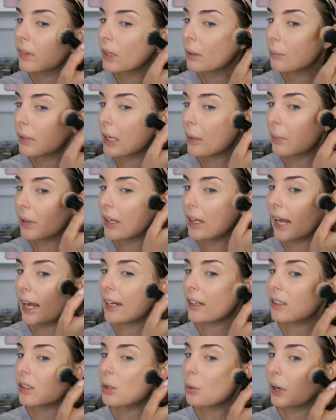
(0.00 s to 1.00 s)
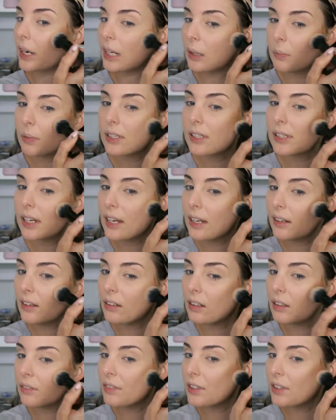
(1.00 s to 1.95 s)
Maybe like 20% of